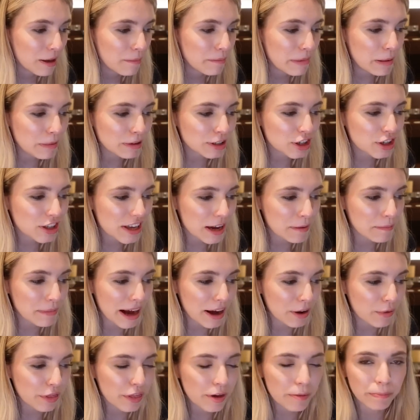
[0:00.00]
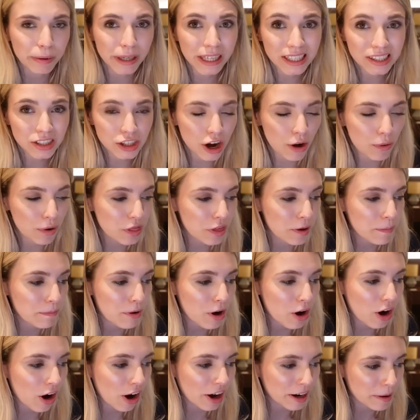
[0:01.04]
be able to take back with a piece, not with a
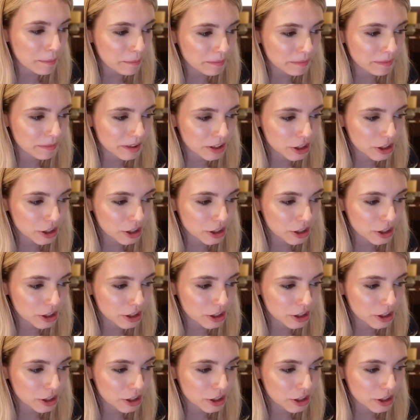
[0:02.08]
pawn, and,